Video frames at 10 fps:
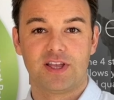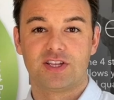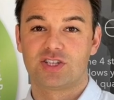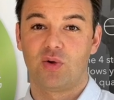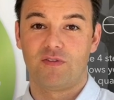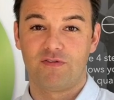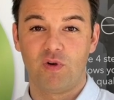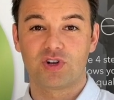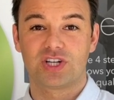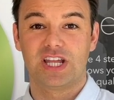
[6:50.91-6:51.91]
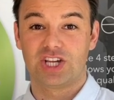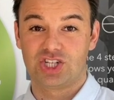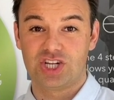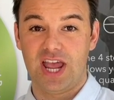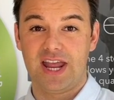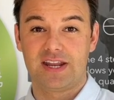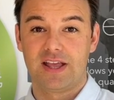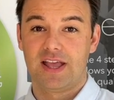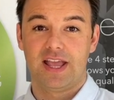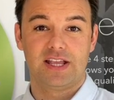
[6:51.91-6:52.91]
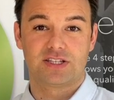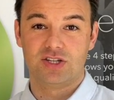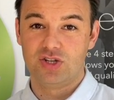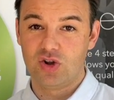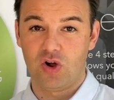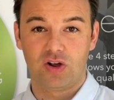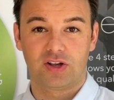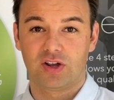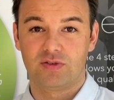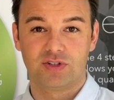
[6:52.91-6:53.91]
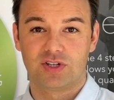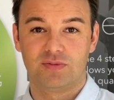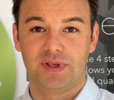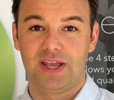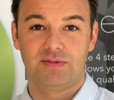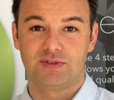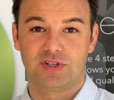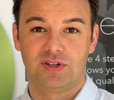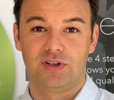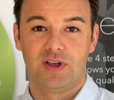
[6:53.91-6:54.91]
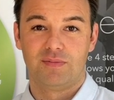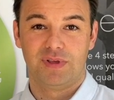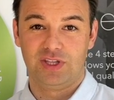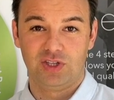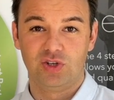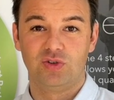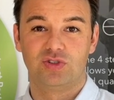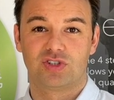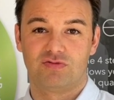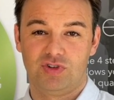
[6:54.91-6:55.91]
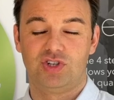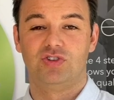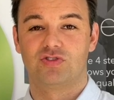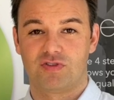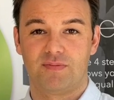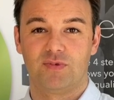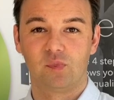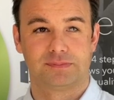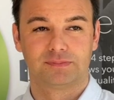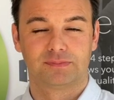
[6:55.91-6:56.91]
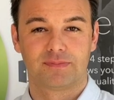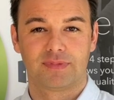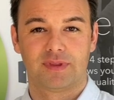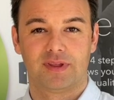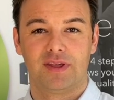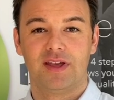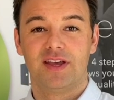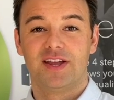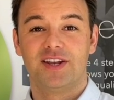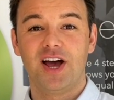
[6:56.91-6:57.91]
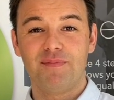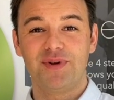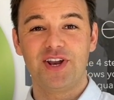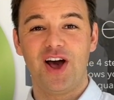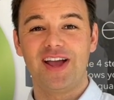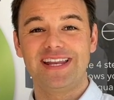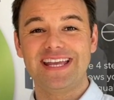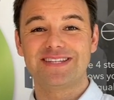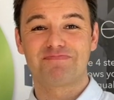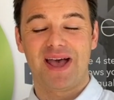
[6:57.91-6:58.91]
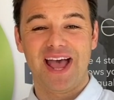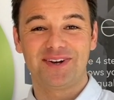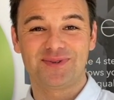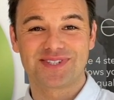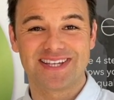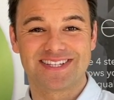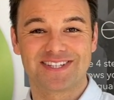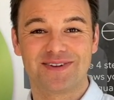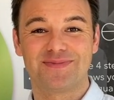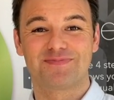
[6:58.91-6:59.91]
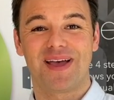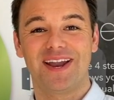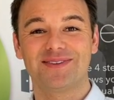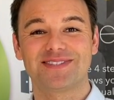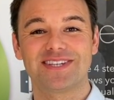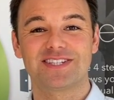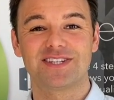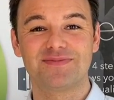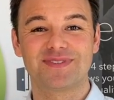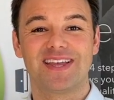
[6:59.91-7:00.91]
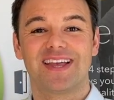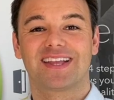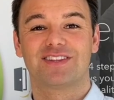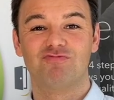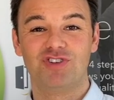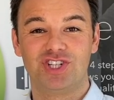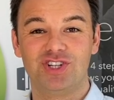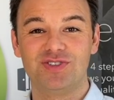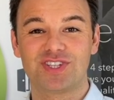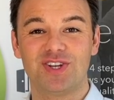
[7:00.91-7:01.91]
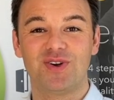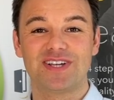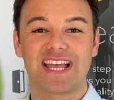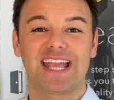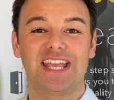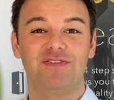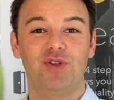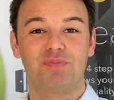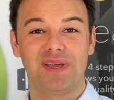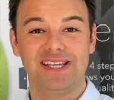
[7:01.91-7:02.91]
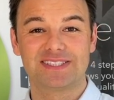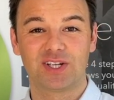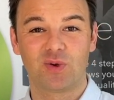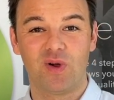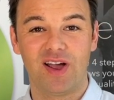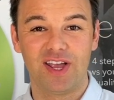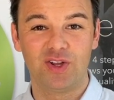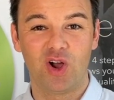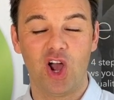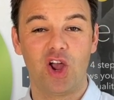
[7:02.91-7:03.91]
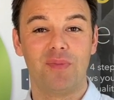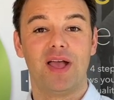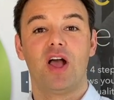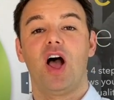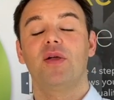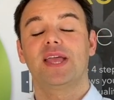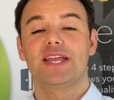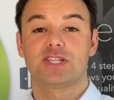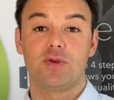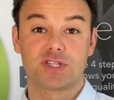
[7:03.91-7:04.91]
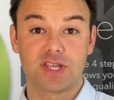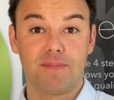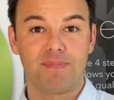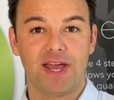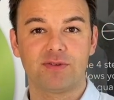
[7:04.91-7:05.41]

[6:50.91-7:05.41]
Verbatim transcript: So unfortunately, a shed is not going to be able to be used to reduce drum noise. Number nine is panel systems. Panel systems reduce the noise and give you peace and quiet in your home. Okay, so some panel